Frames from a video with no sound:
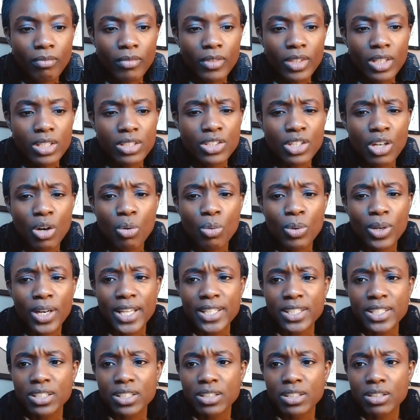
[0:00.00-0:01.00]
So
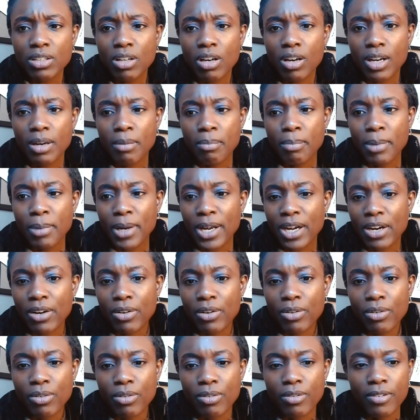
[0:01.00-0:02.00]
let's talk about
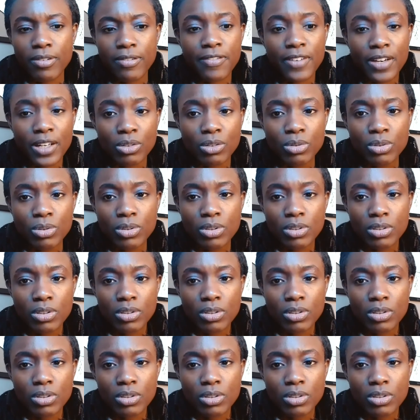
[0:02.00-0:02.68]
funnels.